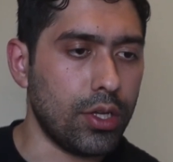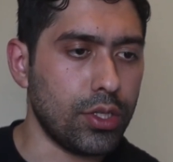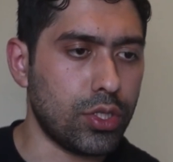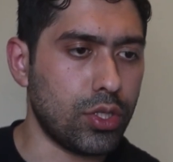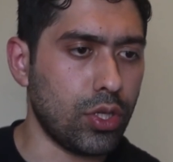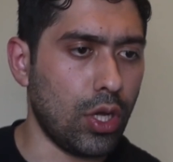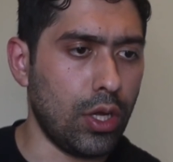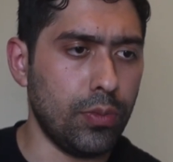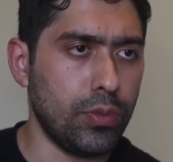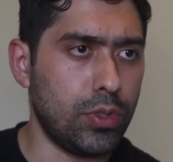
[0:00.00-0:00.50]

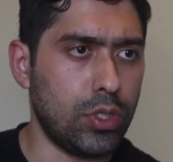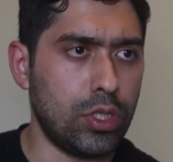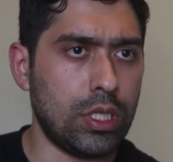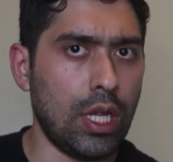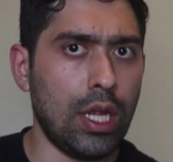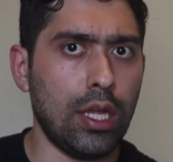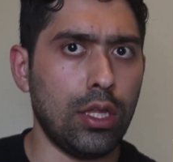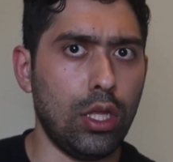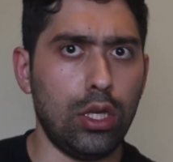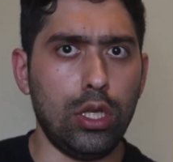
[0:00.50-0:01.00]
So him
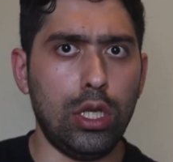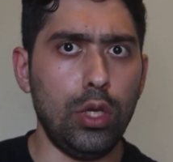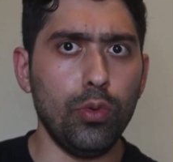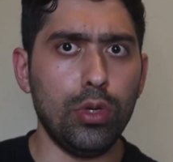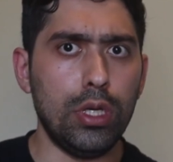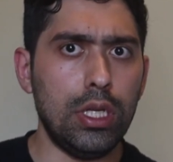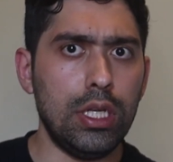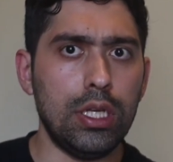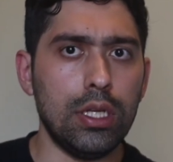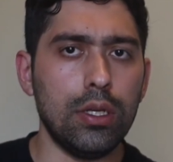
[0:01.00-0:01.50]
saying that he
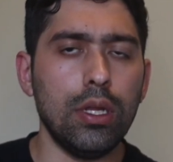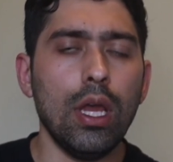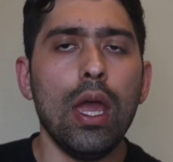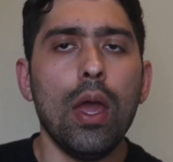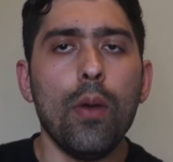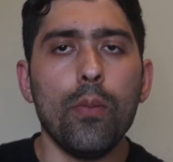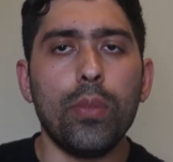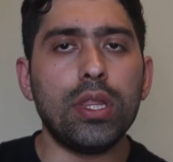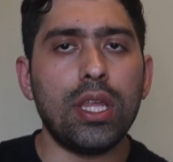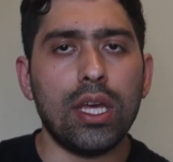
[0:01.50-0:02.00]
would need it,
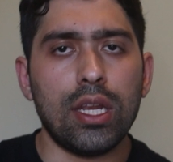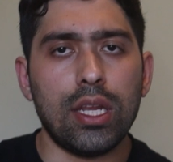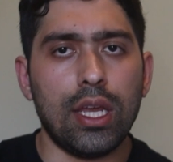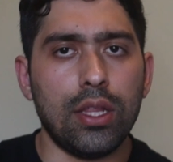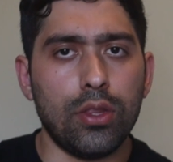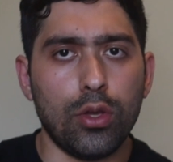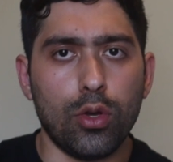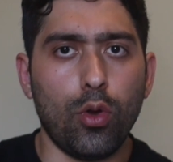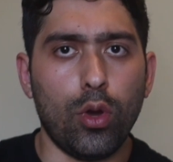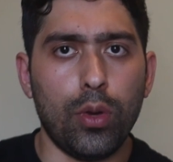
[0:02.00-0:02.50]
but then
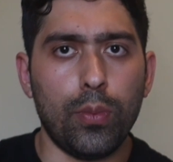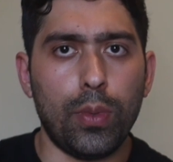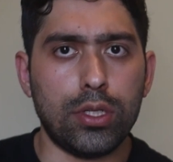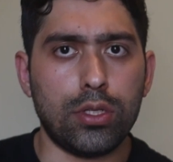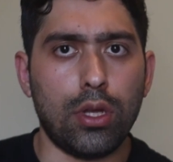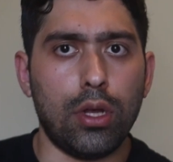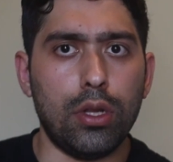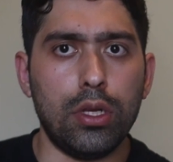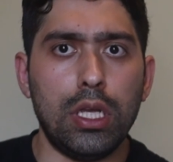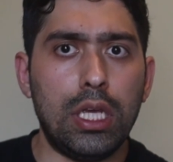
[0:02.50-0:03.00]
again, they're going
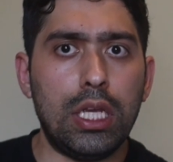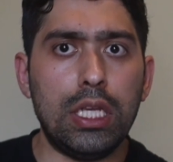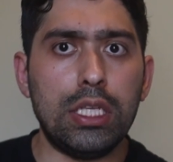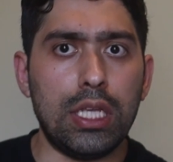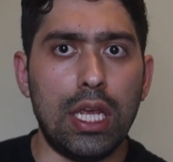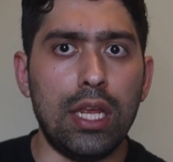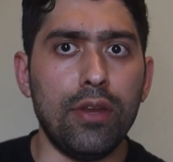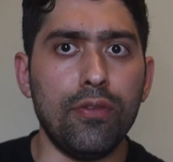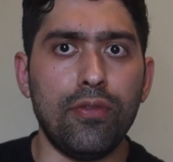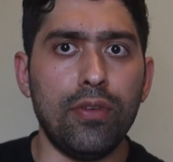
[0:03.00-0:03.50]
based on
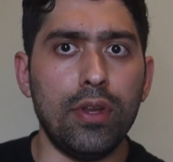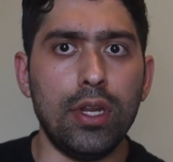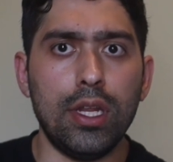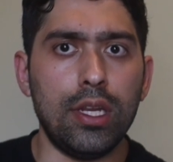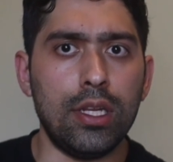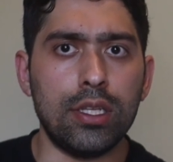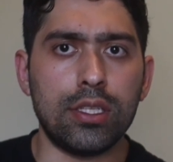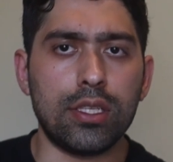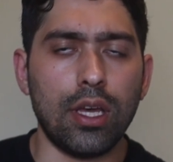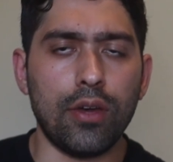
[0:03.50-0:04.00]
he's
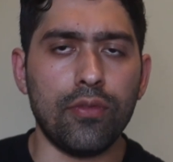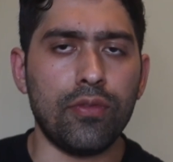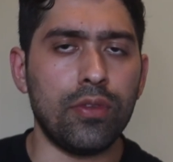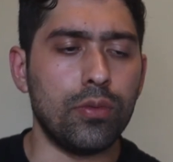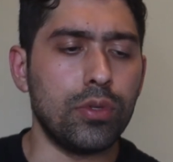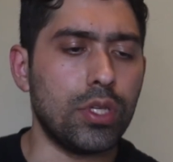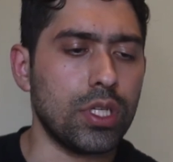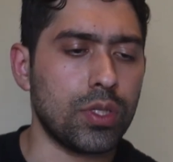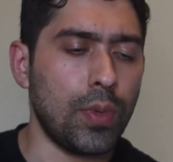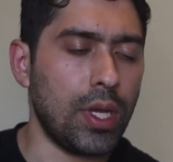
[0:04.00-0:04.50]
infinite and stuff
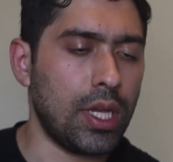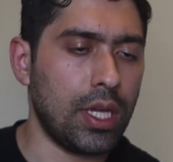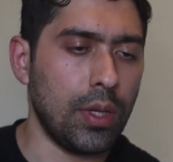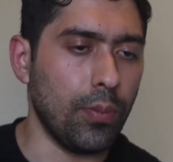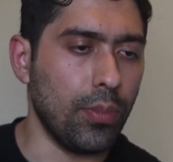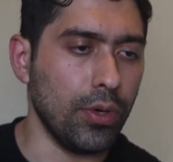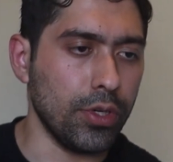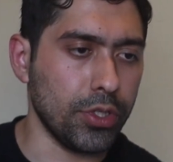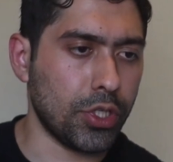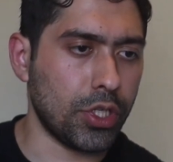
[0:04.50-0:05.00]
and just
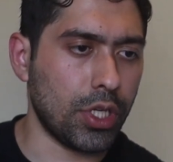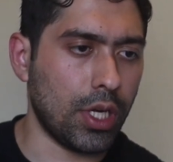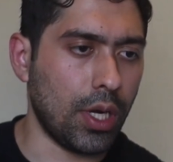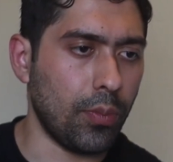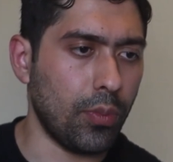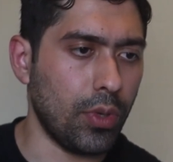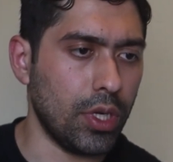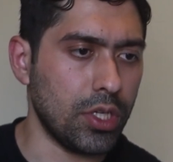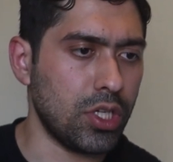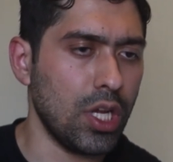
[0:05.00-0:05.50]
making bullshit
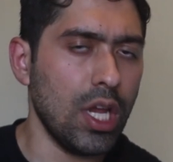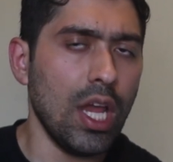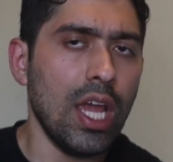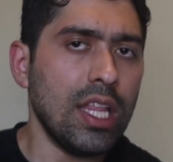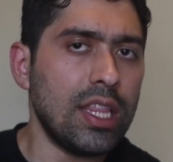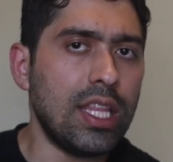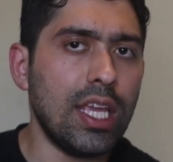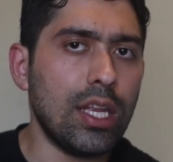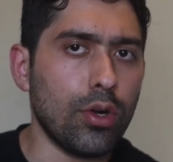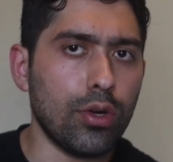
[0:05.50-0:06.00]
up, which
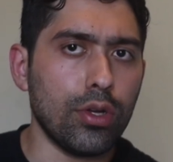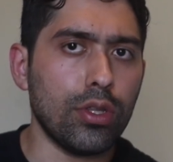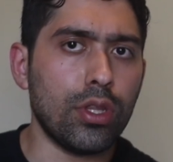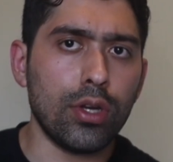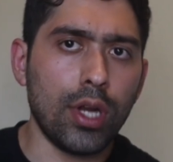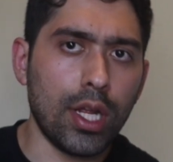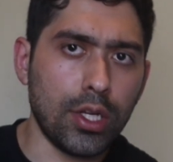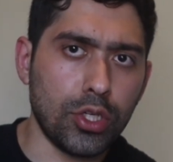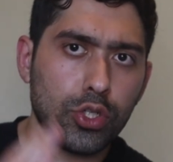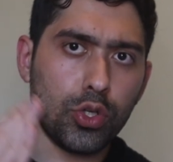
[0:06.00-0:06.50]
they're
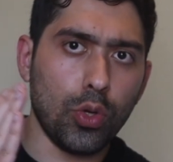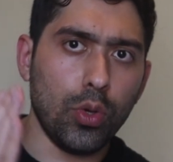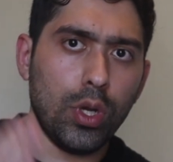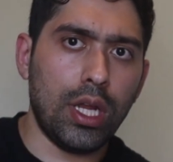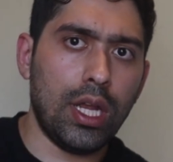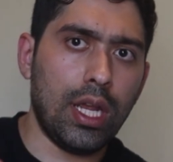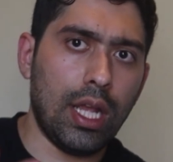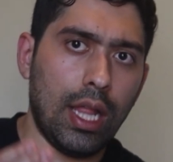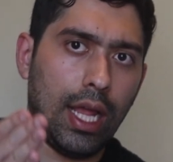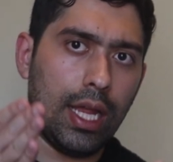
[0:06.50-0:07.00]
not
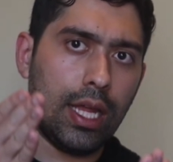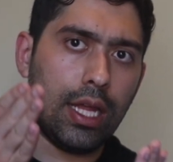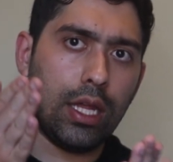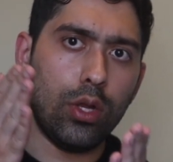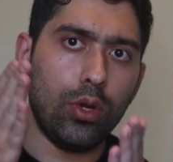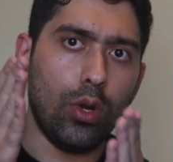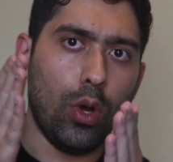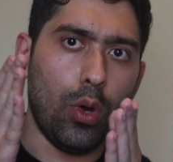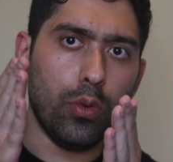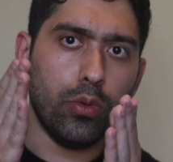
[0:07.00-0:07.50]
showing, like,
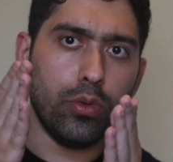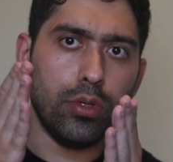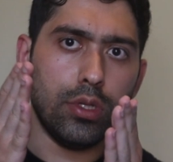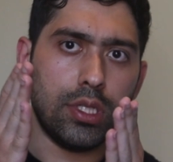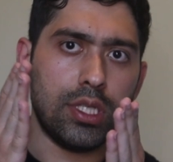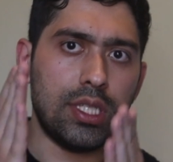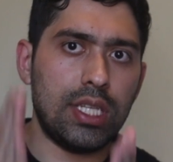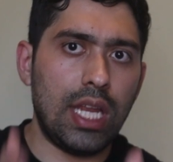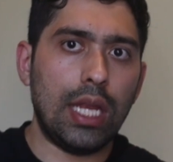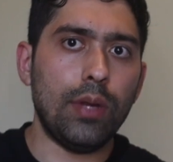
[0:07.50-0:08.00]
you know,
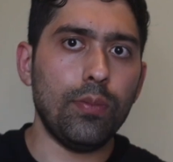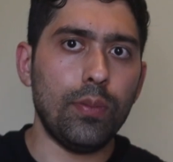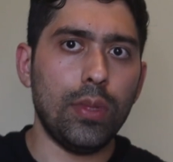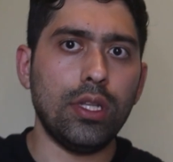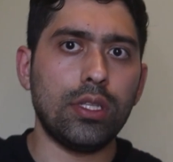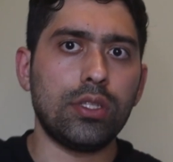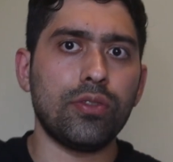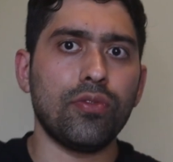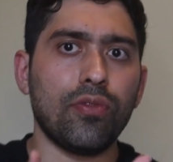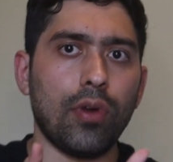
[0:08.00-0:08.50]

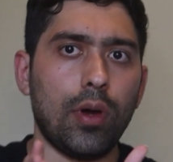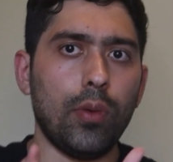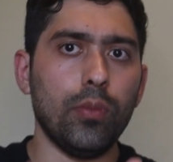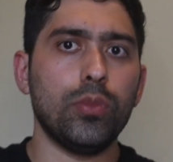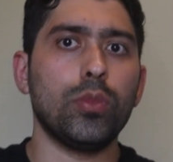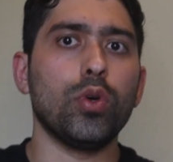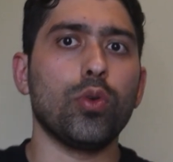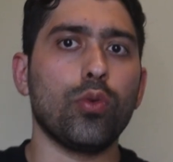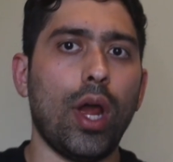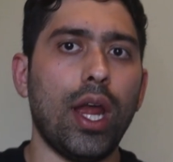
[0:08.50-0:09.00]
statements
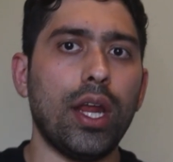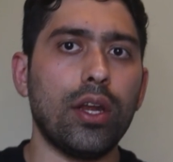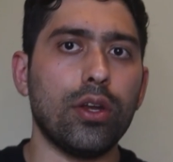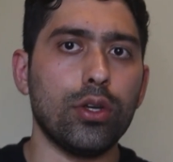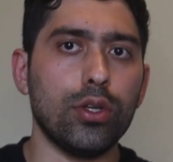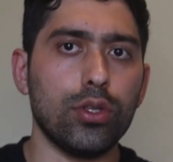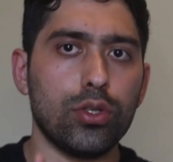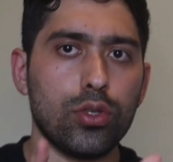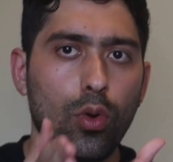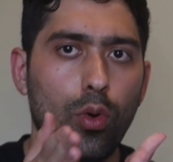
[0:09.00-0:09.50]
from the
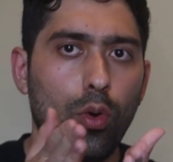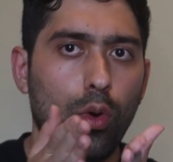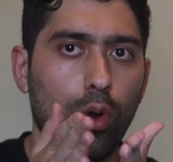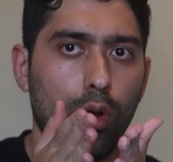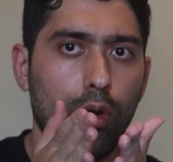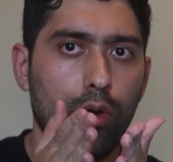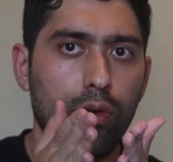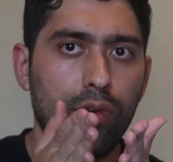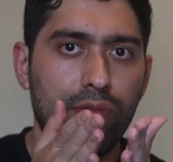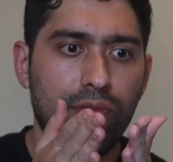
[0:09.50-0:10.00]
writers
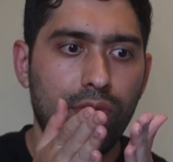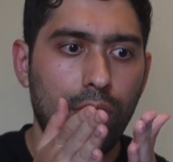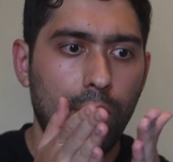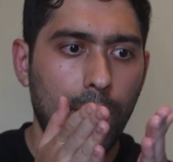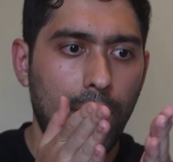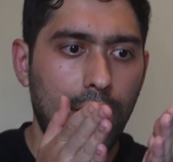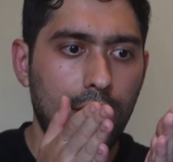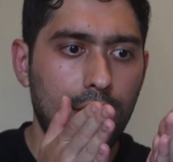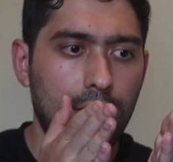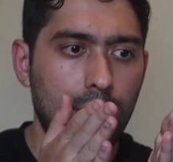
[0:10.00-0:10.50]
or
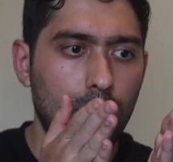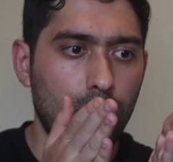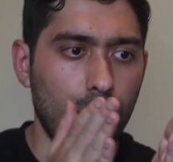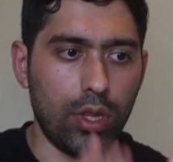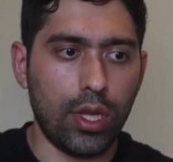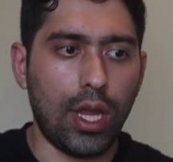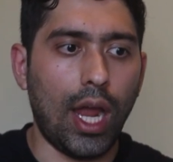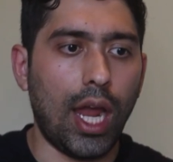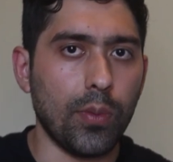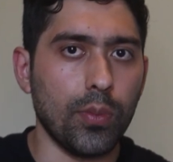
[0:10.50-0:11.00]
from, like, you know,
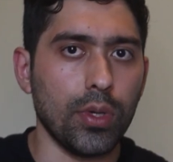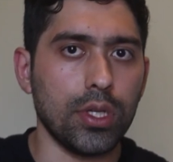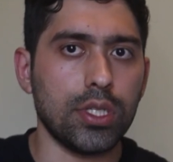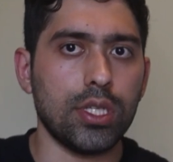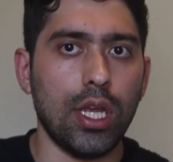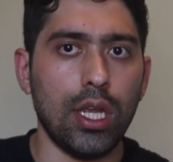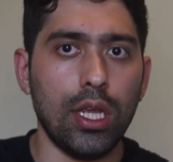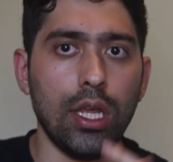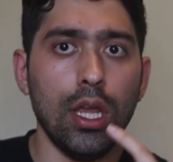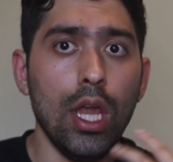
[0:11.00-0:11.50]
the guidebook
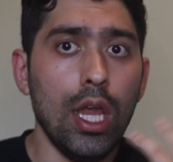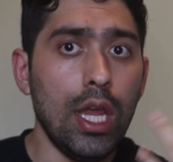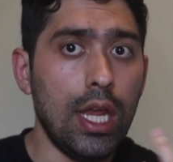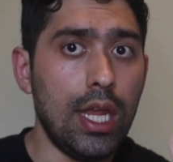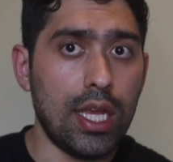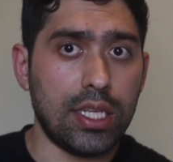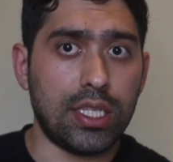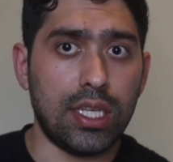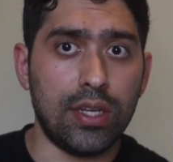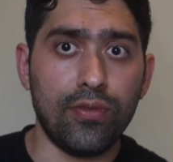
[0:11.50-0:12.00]
saying
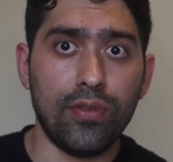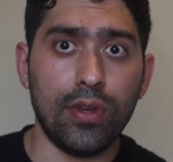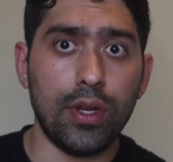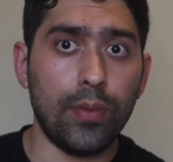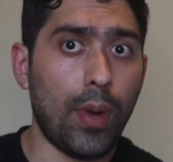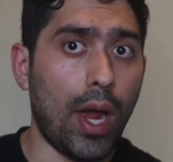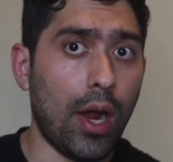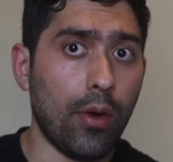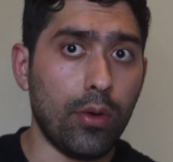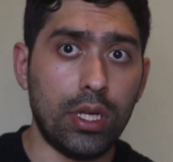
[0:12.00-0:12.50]
he has
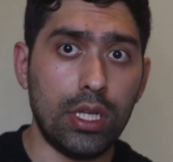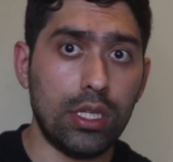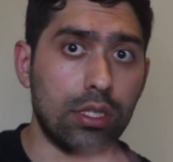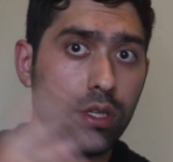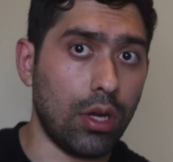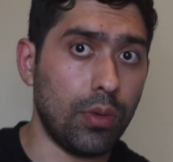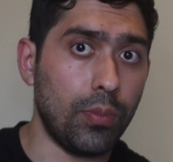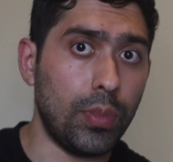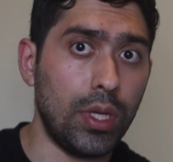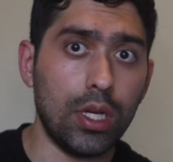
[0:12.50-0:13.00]
infinite power, he's
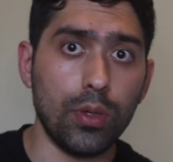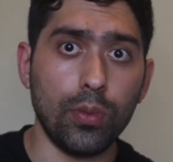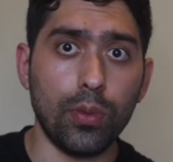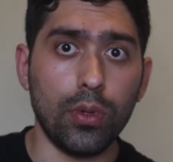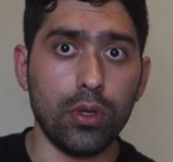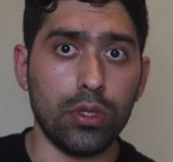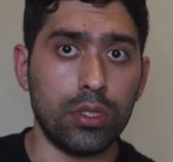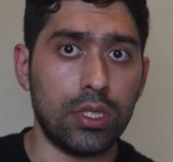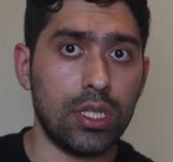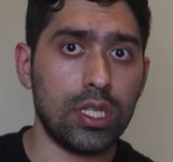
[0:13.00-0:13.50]

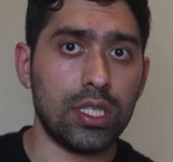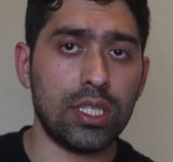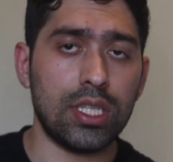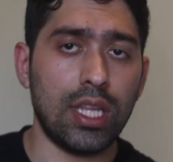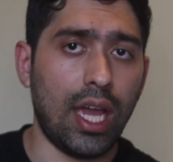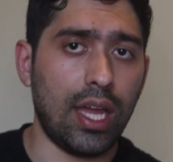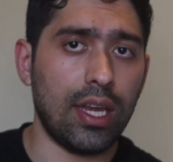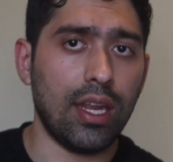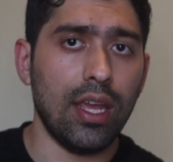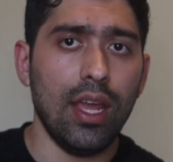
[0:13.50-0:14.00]
unbeatable and this and
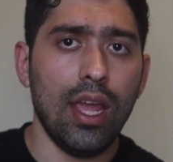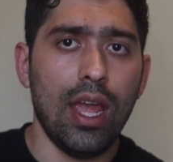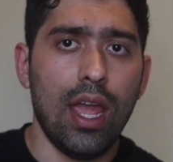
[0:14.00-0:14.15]
that.